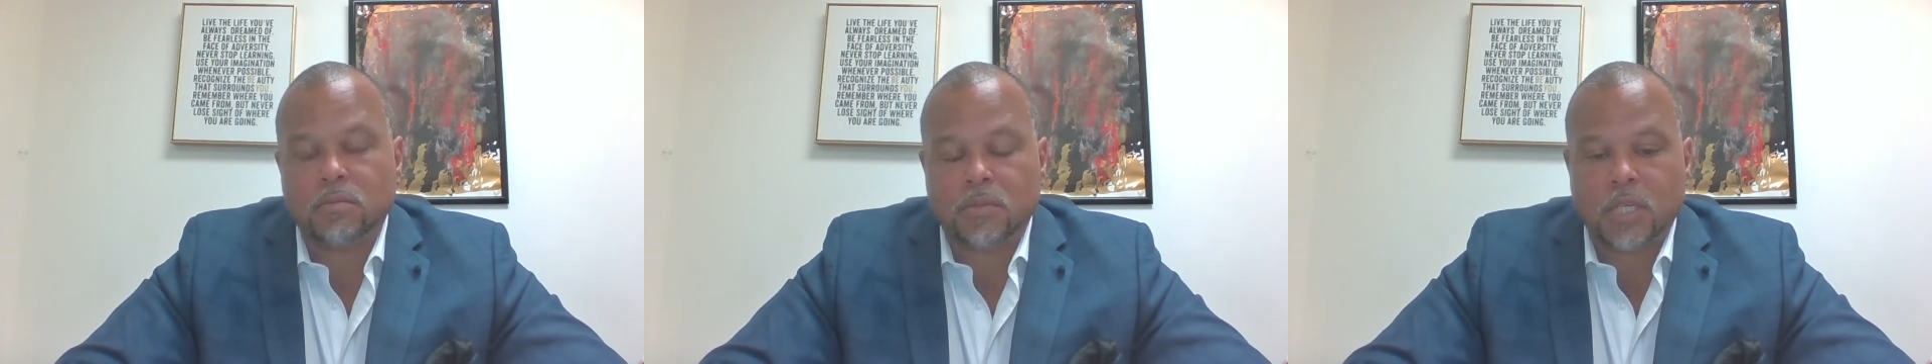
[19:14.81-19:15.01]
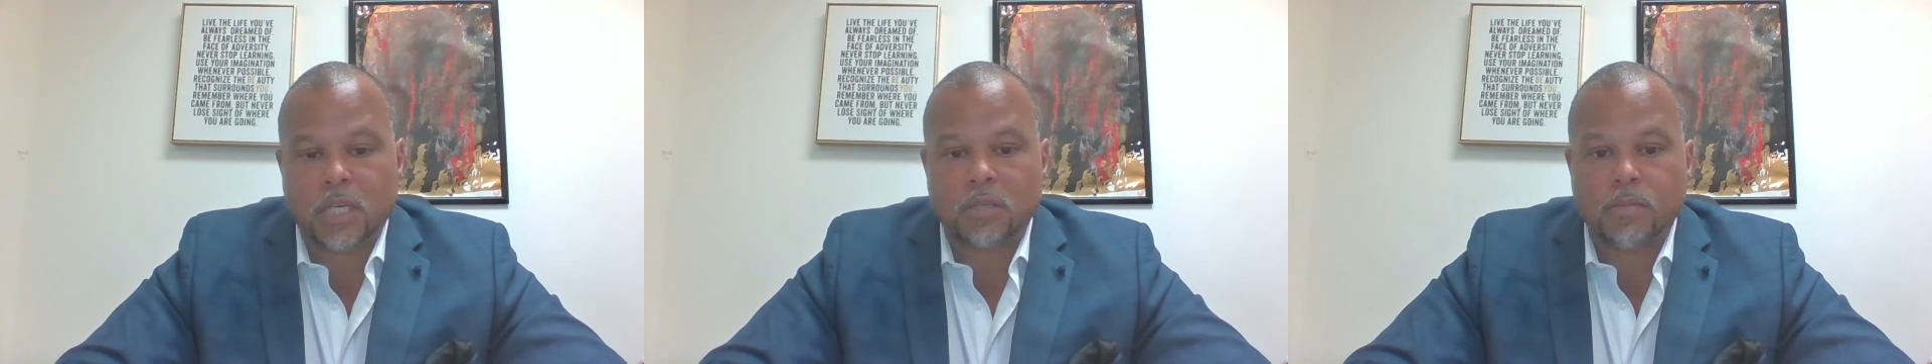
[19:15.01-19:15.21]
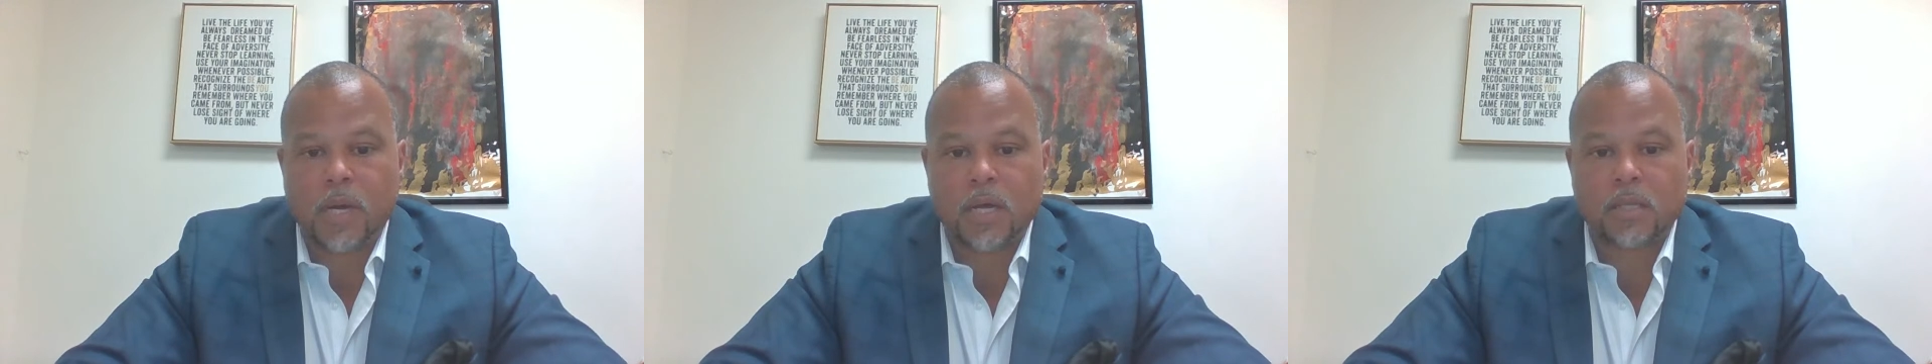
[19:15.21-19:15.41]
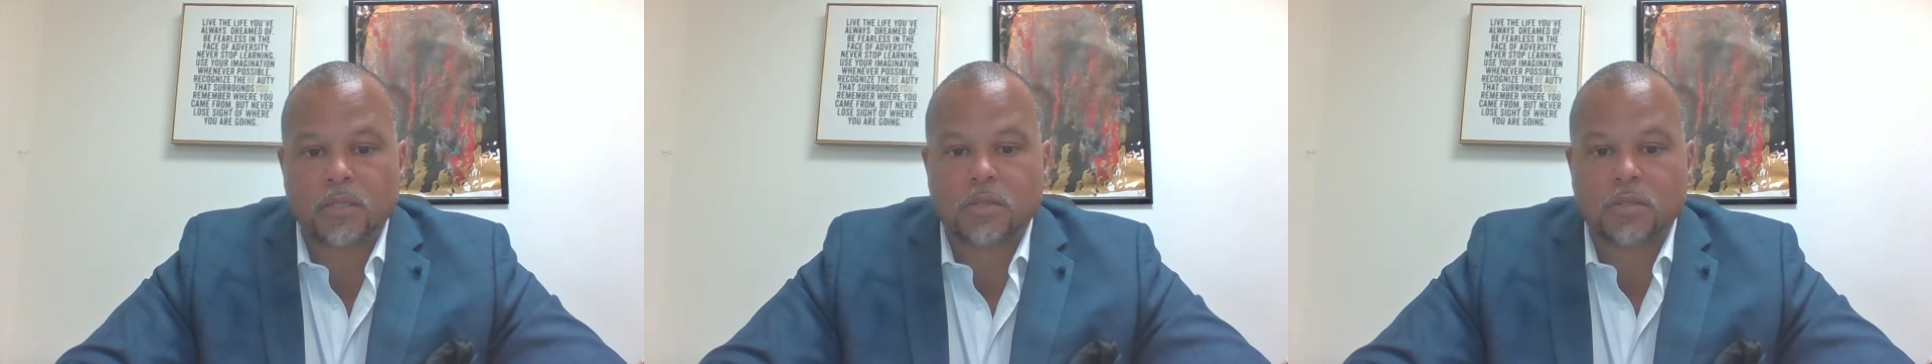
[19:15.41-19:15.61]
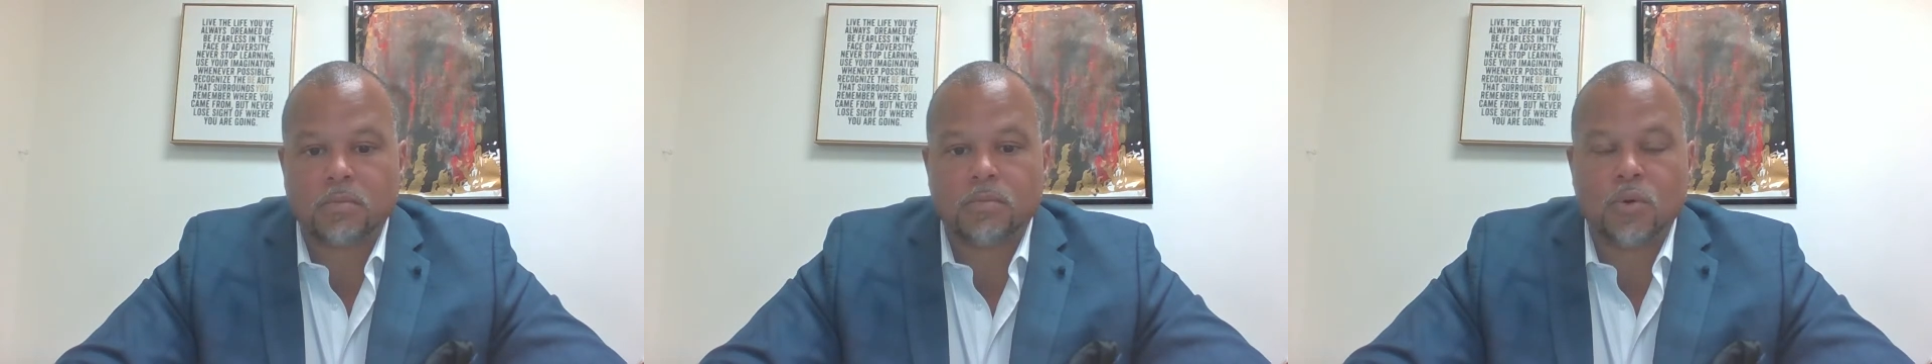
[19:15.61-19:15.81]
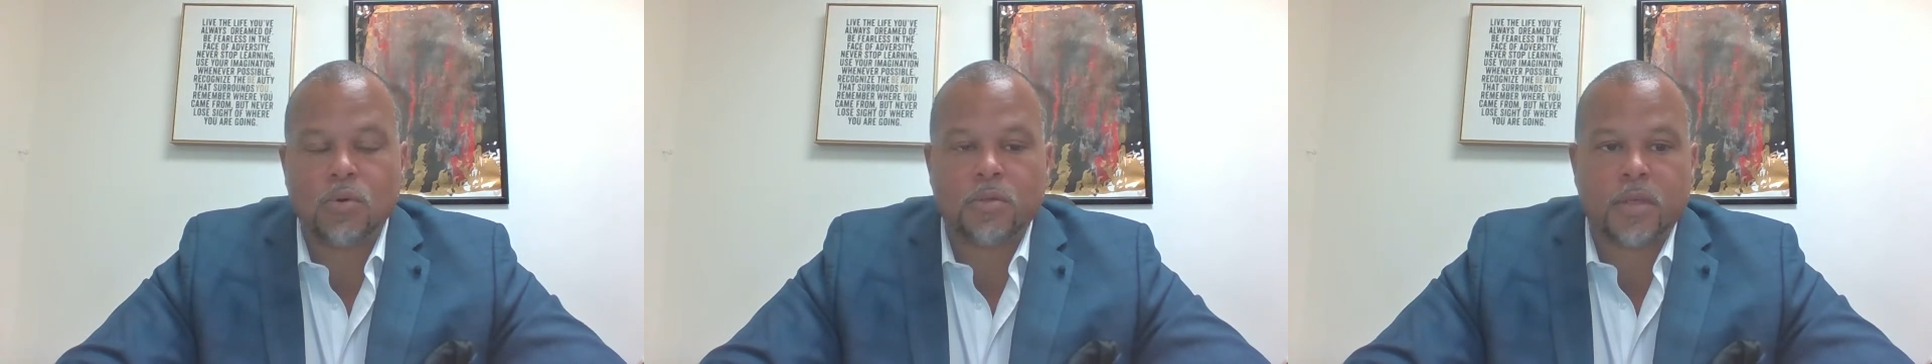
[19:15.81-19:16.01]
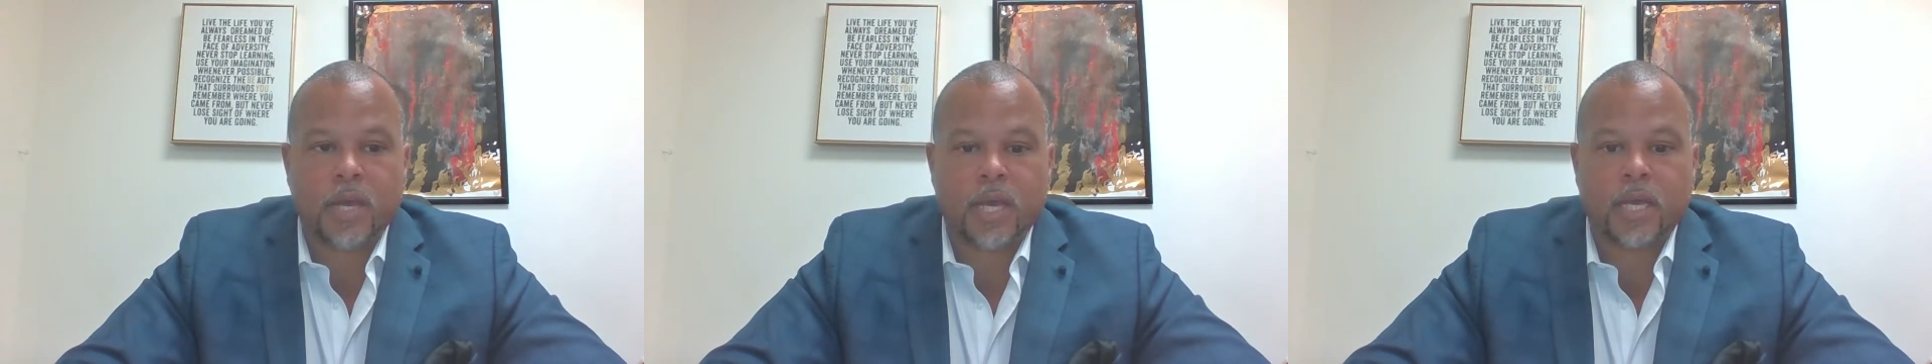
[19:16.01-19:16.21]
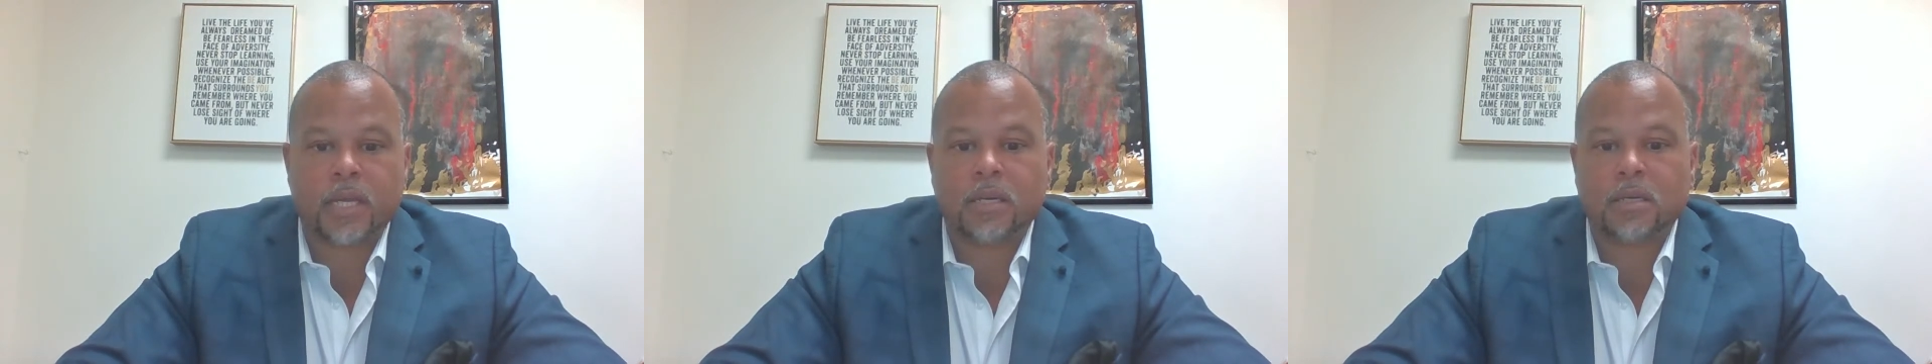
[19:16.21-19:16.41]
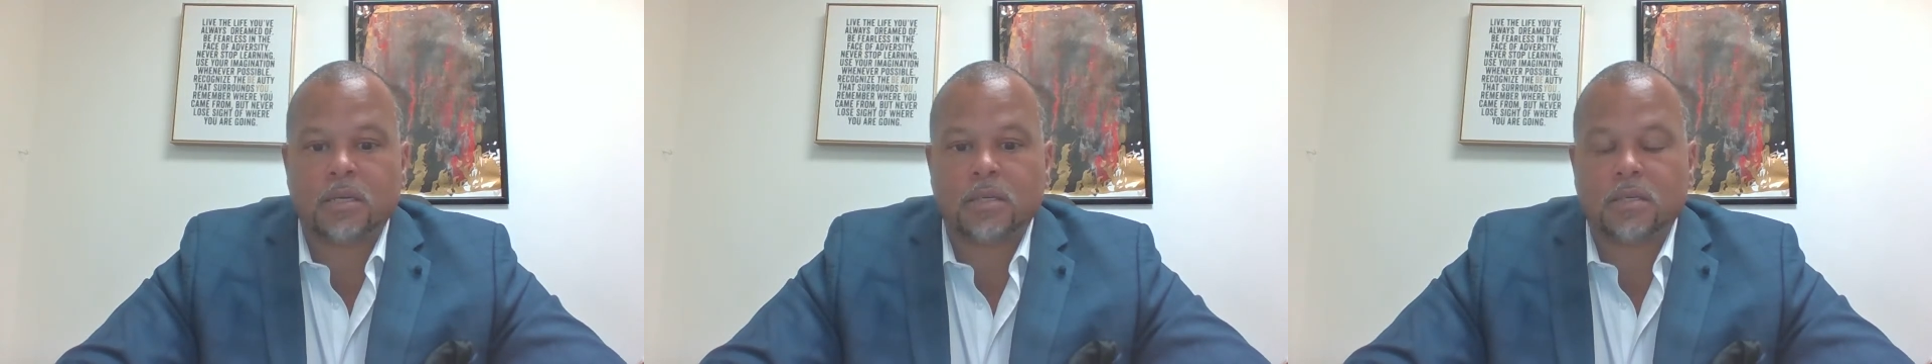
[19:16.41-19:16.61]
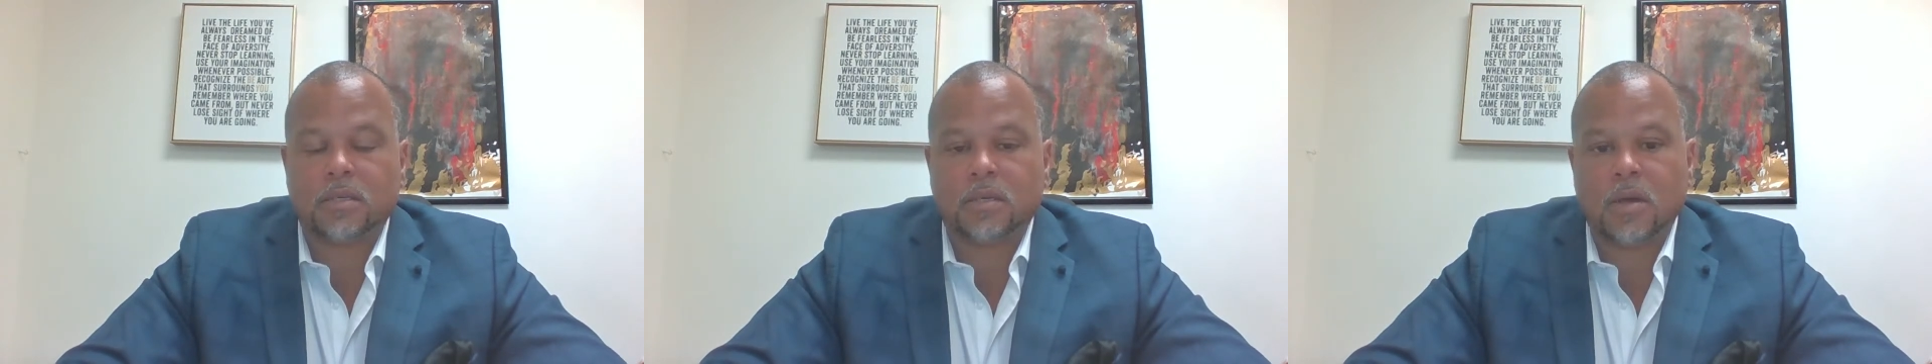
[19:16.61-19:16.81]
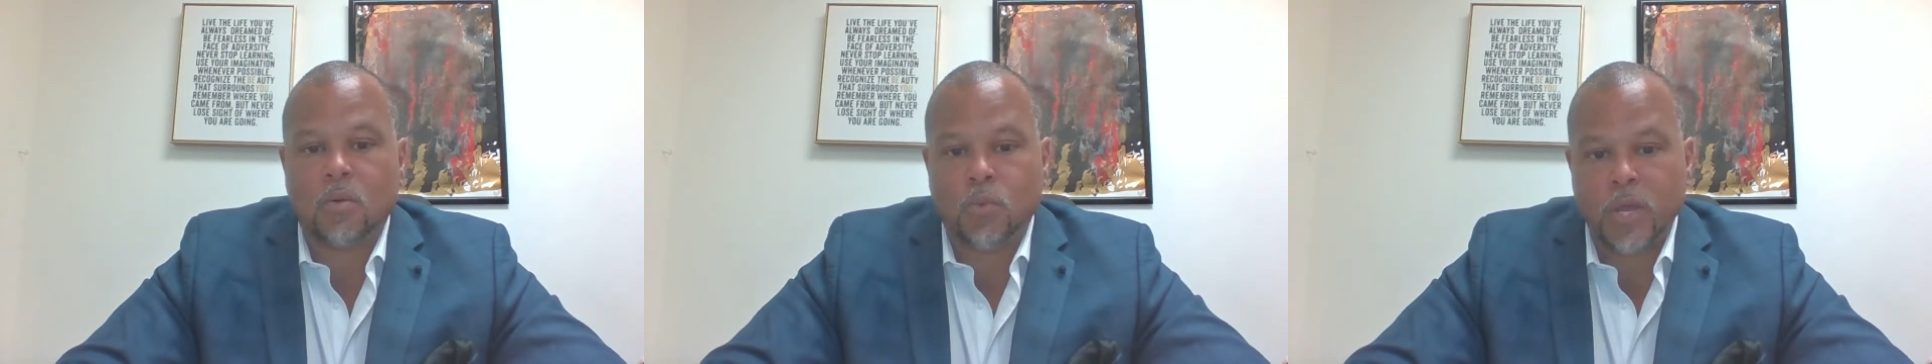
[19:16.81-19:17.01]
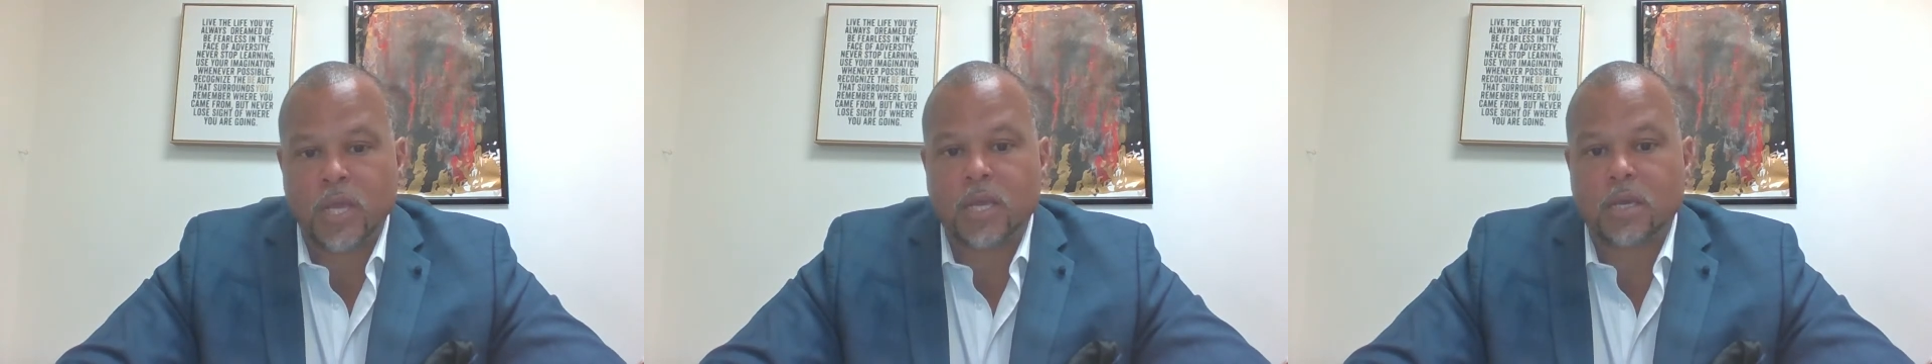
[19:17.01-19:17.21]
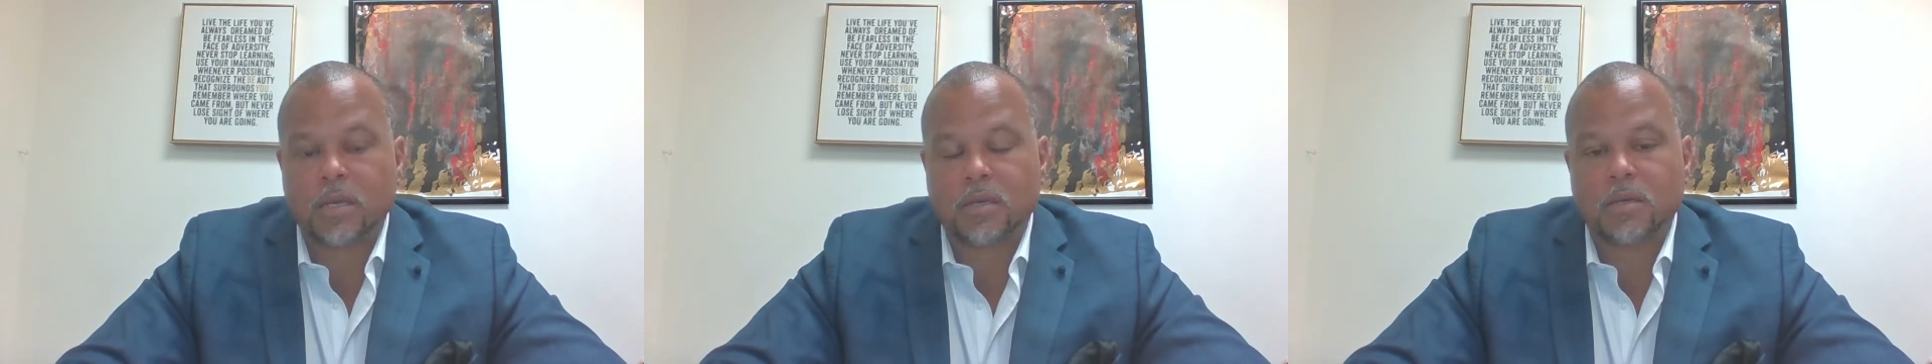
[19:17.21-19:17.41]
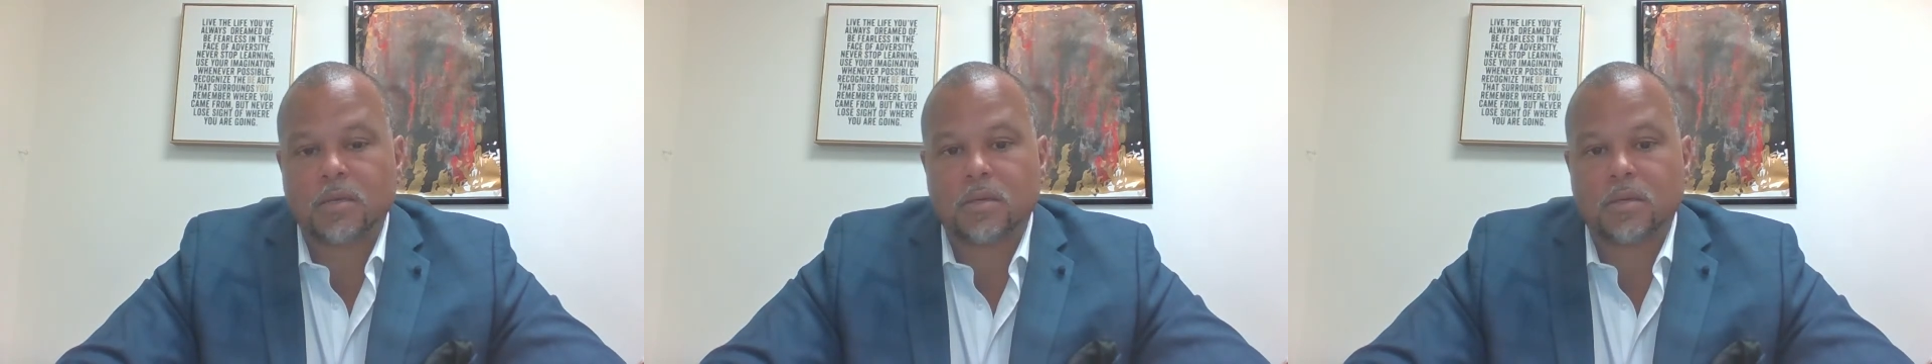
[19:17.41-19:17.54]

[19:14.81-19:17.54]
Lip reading: 6 months, more than a week.